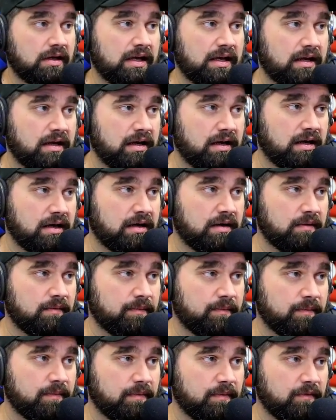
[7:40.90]
And uh,
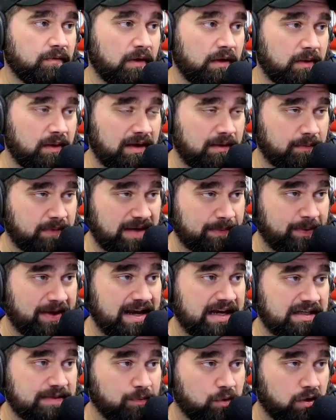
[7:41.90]
then
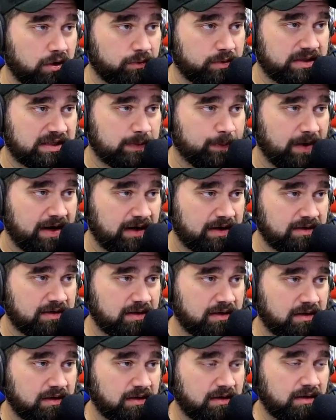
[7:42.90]
pays more
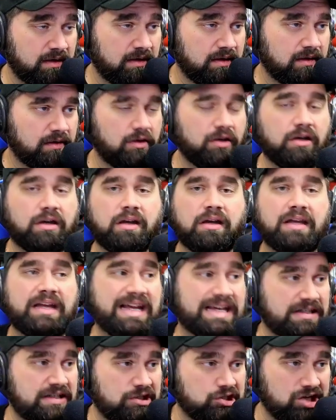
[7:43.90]
respect. Look,
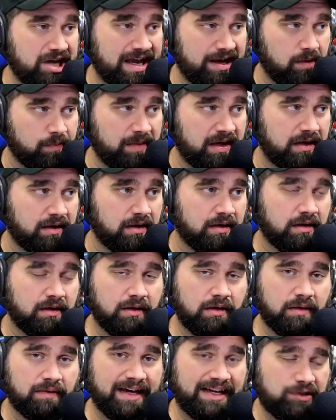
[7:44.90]
he's a gentleman.
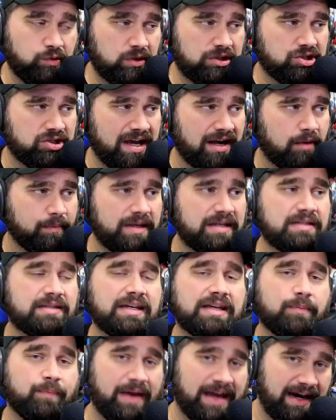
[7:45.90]
That's what gentlemen
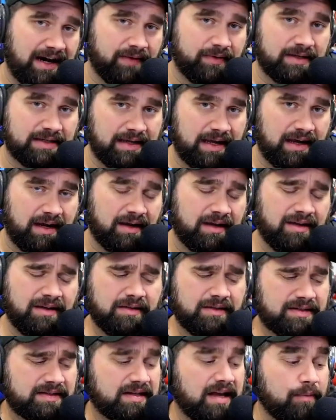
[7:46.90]
did back in the day.
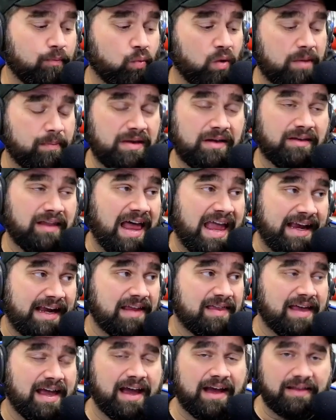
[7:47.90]
Some women
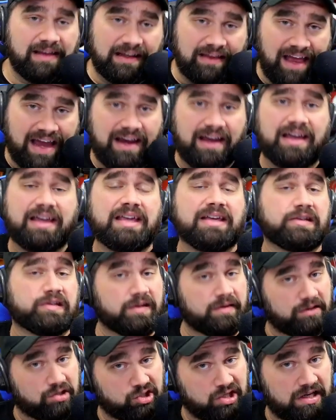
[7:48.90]
like that. They like a
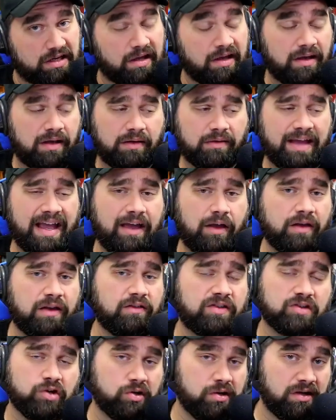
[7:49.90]
kiss in the cheek. Hell,
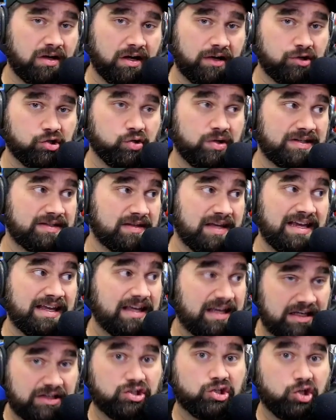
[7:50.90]
in certain countries, they
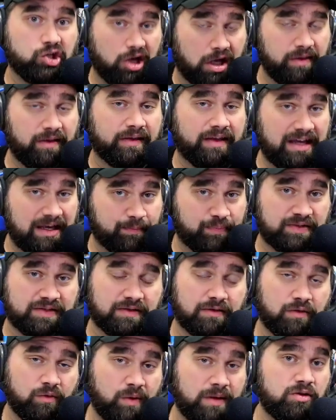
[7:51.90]
kiss you on the
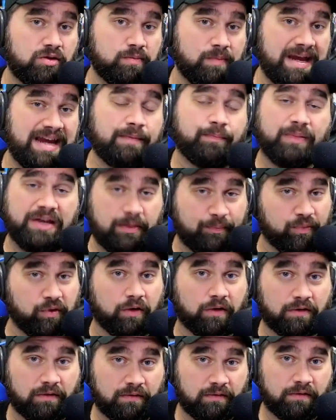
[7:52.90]
lips when you meet
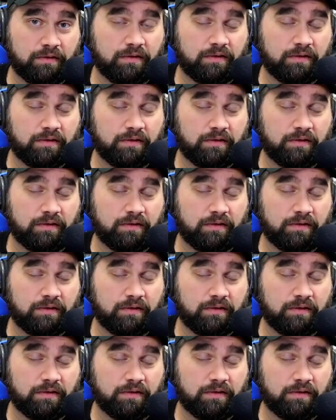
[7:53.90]
people.